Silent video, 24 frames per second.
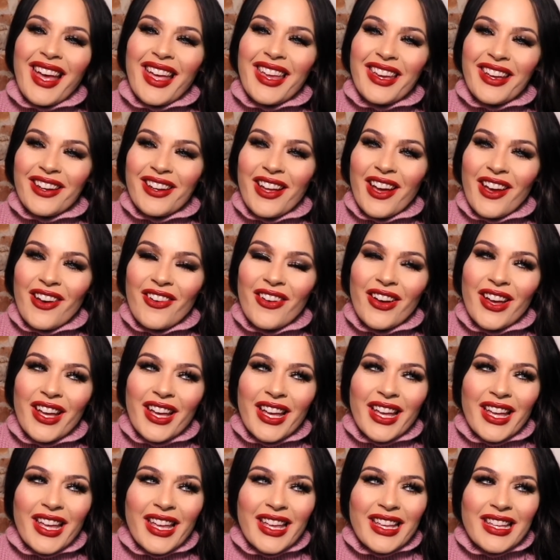you know
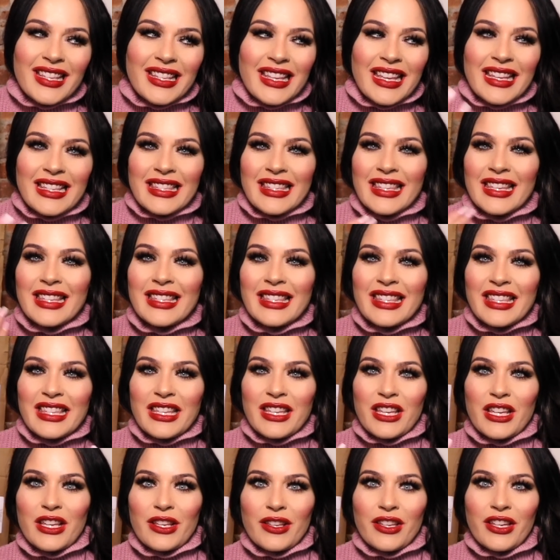is this
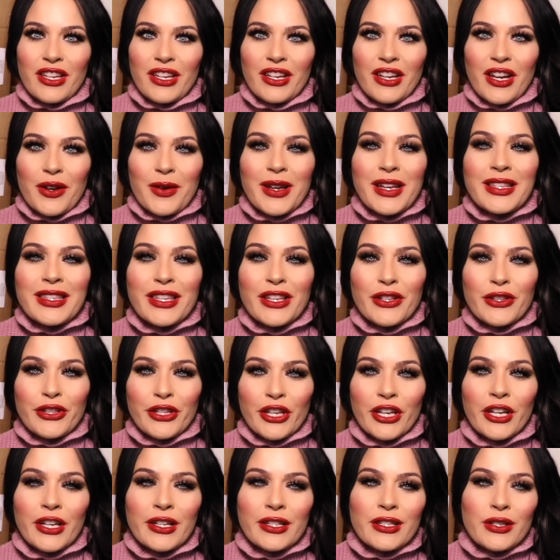you know it's a
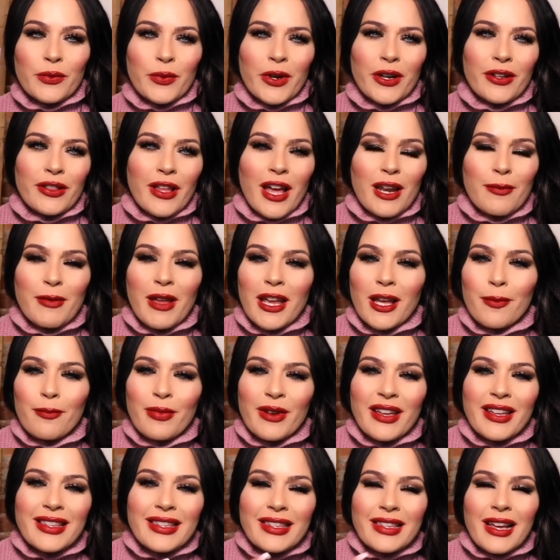look to wear a lot of makeup
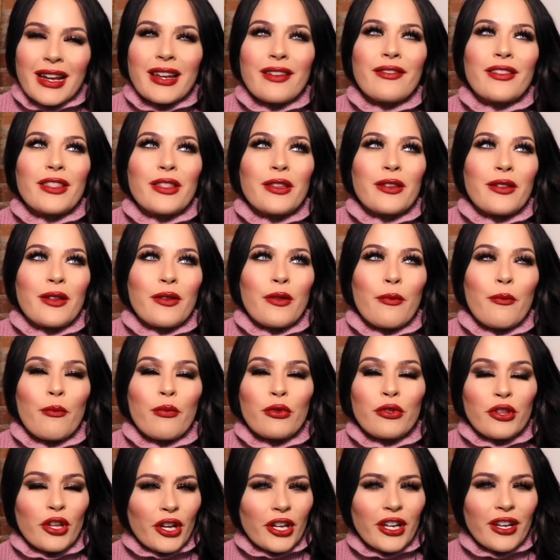but it's not even the
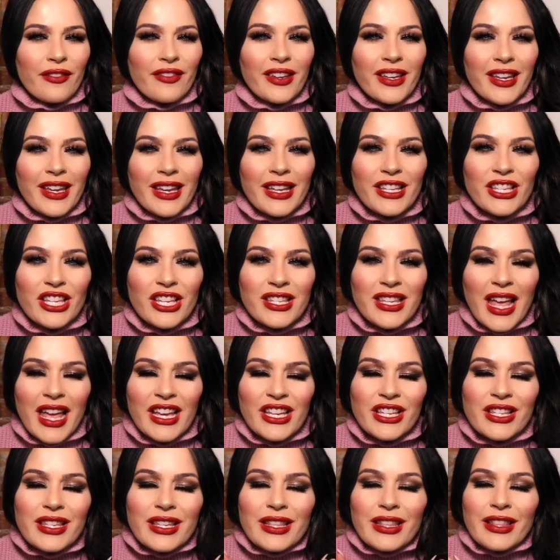look of it it's just I
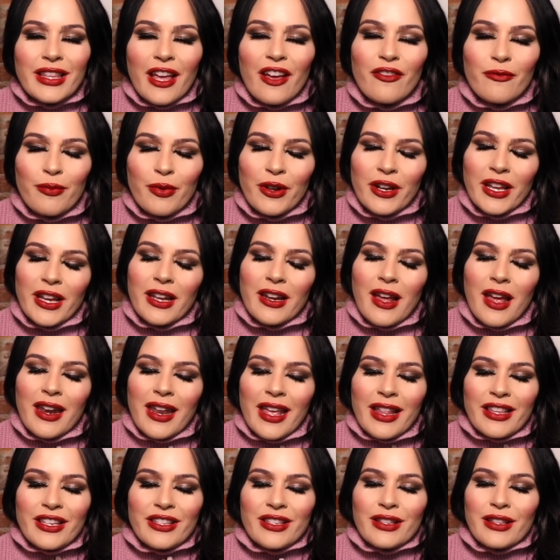just love putting it on
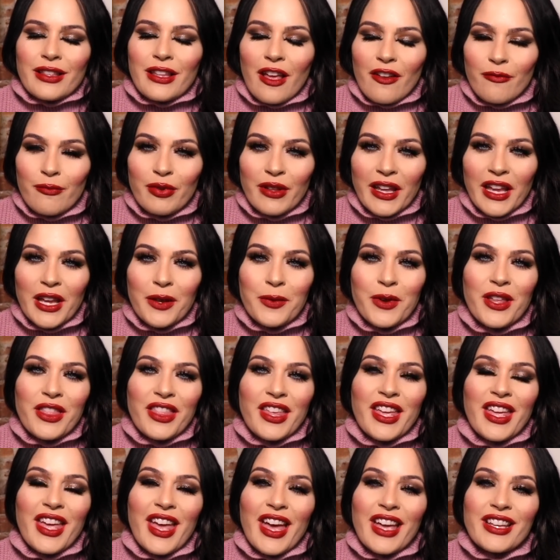I just love playing with
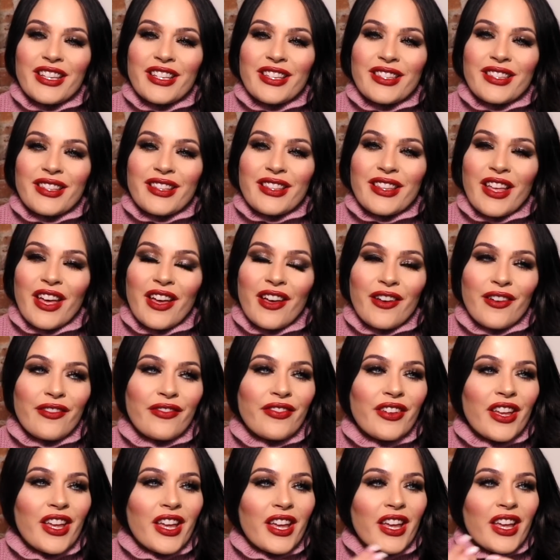it I just
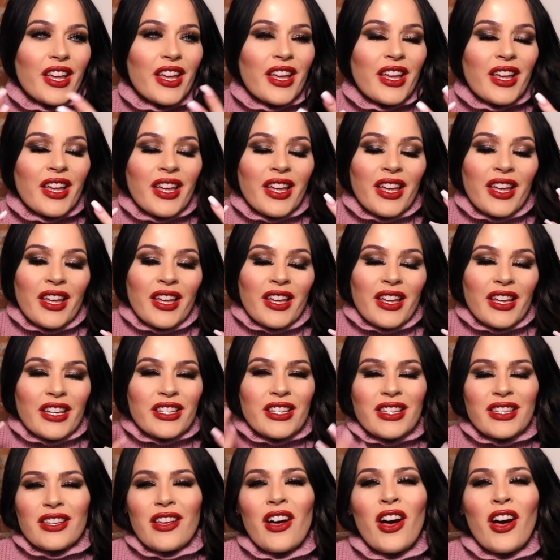love it just